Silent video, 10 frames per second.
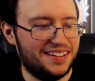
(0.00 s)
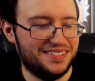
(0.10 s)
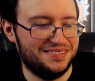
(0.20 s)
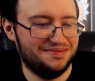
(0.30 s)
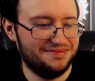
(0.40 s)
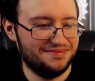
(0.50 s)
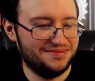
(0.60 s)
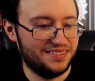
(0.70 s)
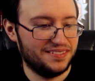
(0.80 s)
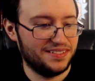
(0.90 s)
To work with
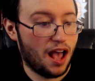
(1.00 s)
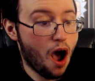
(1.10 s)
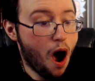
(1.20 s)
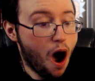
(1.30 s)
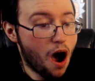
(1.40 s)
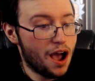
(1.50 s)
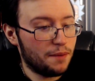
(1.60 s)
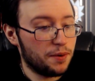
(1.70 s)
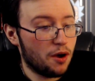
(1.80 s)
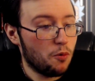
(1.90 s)
them, you can see the
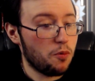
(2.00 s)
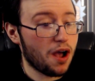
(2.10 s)
highlights.